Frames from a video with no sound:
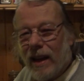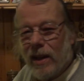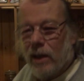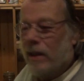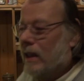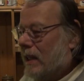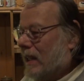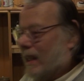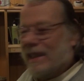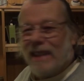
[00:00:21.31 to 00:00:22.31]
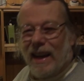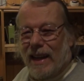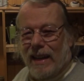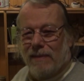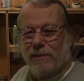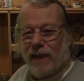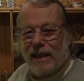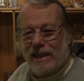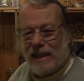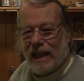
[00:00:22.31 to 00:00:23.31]
I heard like Dianne
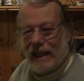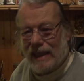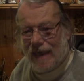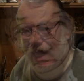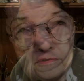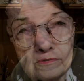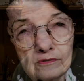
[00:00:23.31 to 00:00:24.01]
Feinstein can't